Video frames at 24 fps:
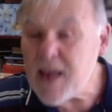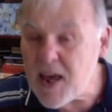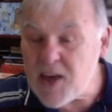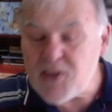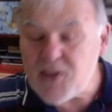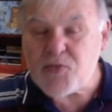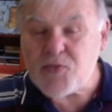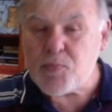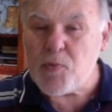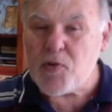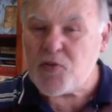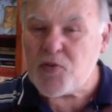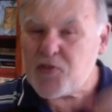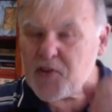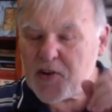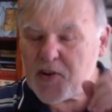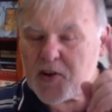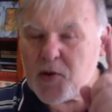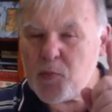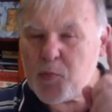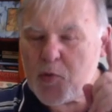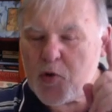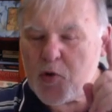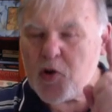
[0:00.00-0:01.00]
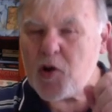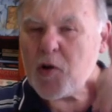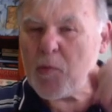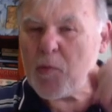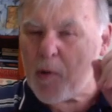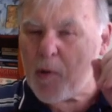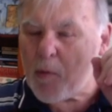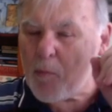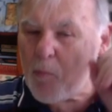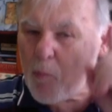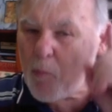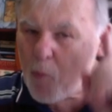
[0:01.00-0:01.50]
Yes, Mr. Computer,
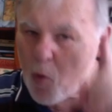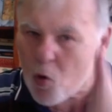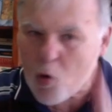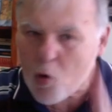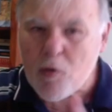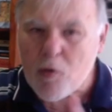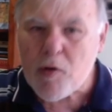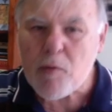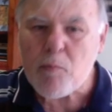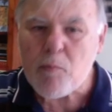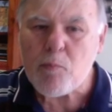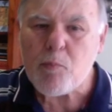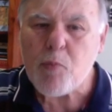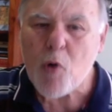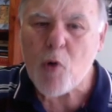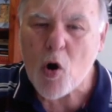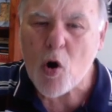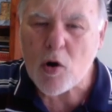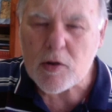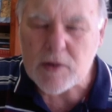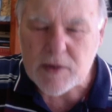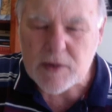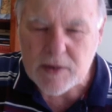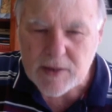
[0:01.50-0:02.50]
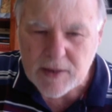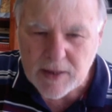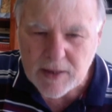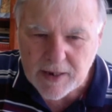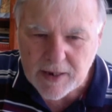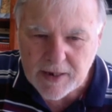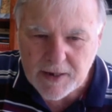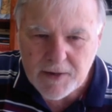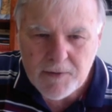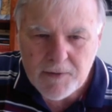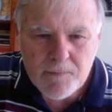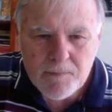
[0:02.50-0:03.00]
but more
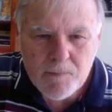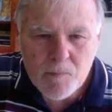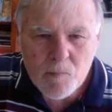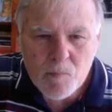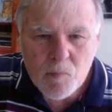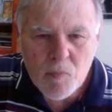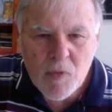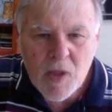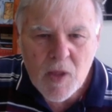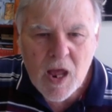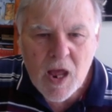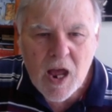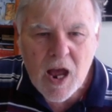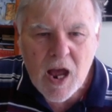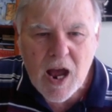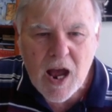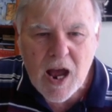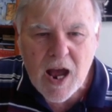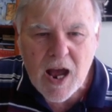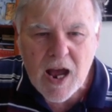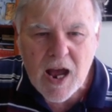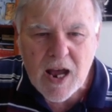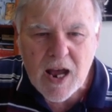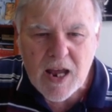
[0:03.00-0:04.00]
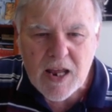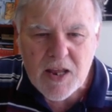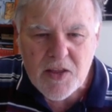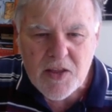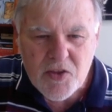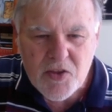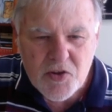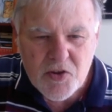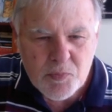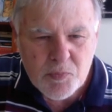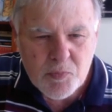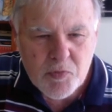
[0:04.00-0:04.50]
importantly, in
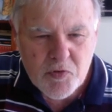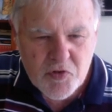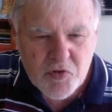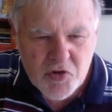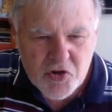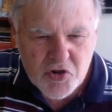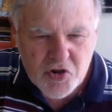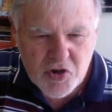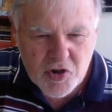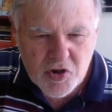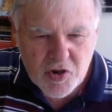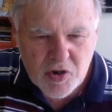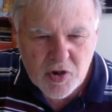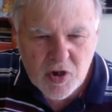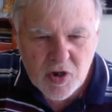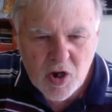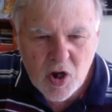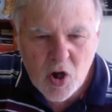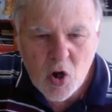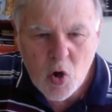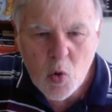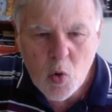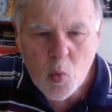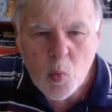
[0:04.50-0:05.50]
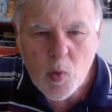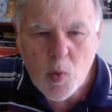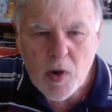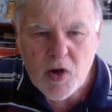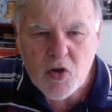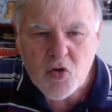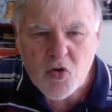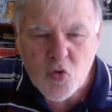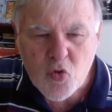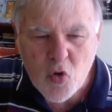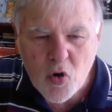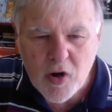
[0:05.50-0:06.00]
this position, We're
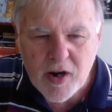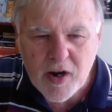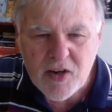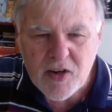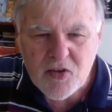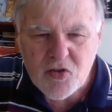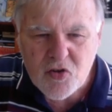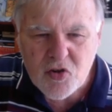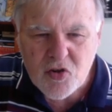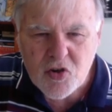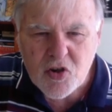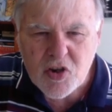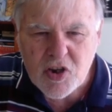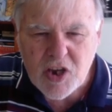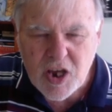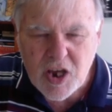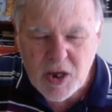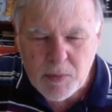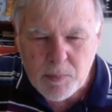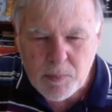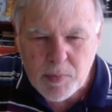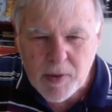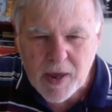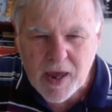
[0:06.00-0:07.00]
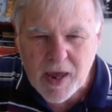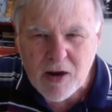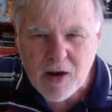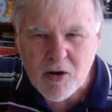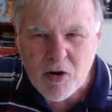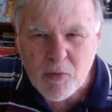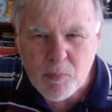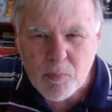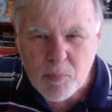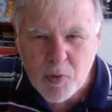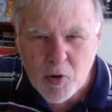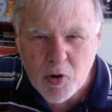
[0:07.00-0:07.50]
trying to keep our
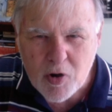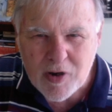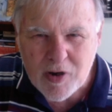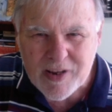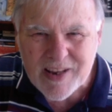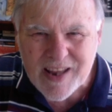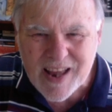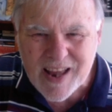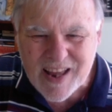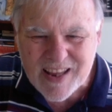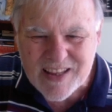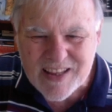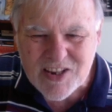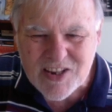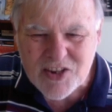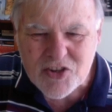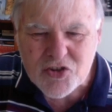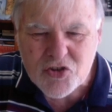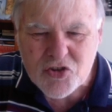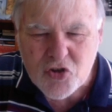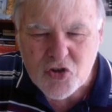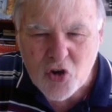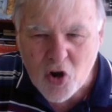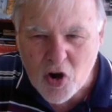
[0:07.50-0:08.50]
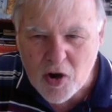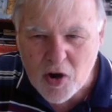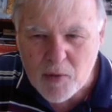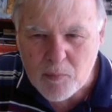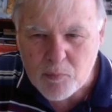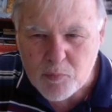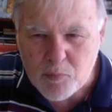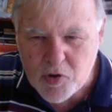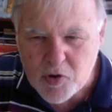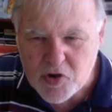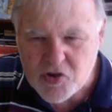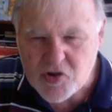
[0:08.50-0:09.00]
opponent under time
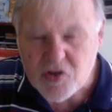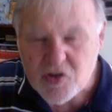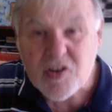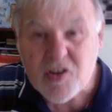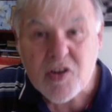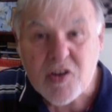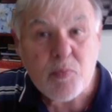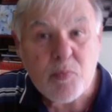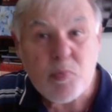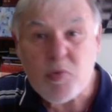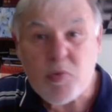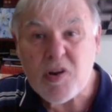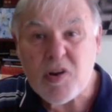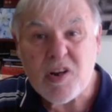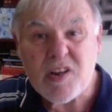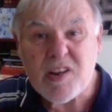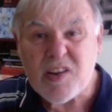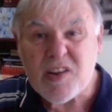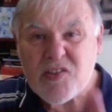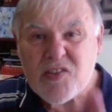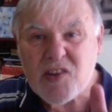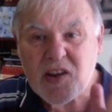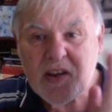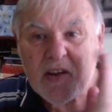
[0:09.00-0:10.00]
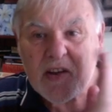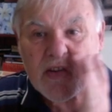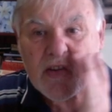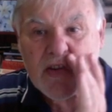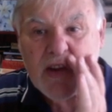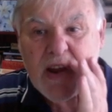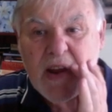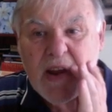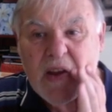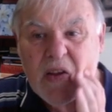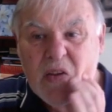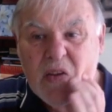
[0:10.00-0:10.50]
pressure. The computer doesn't
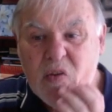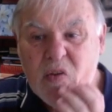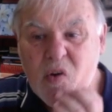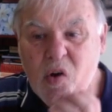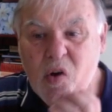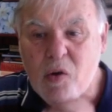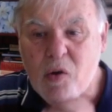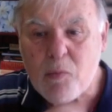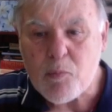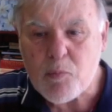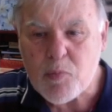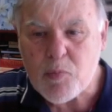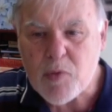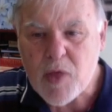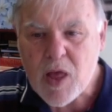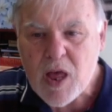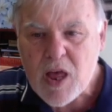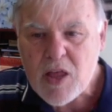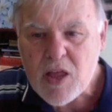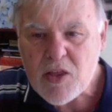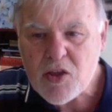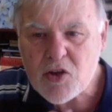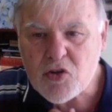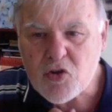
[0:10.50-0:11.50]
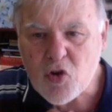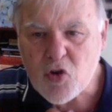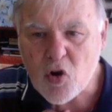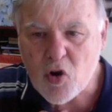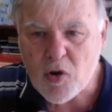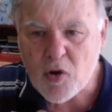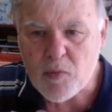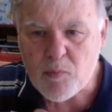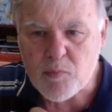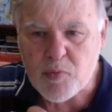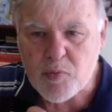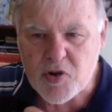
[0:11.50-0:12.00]
understand the
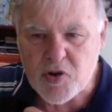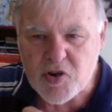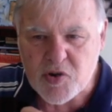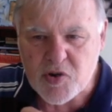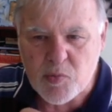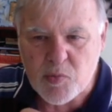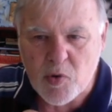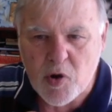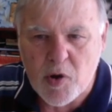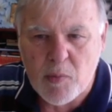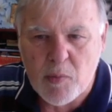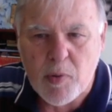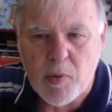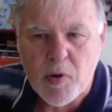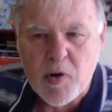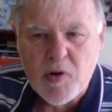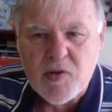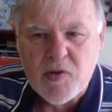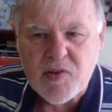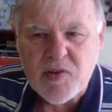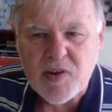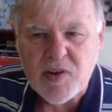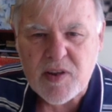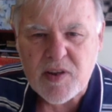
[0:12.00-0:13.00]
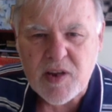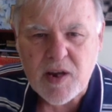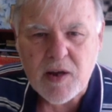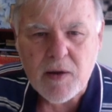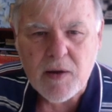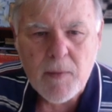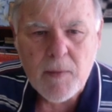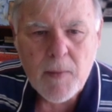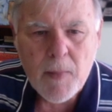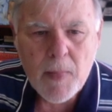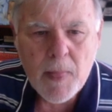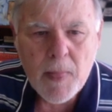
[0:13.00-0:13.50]
time pressure my opponent's under.
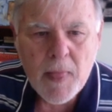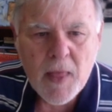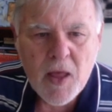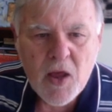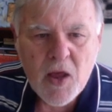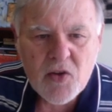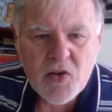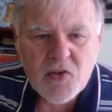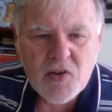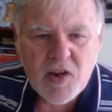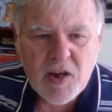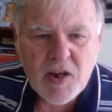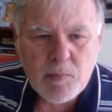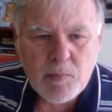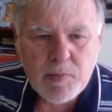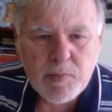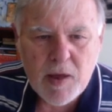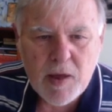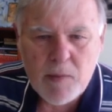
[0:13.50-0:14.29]
So he played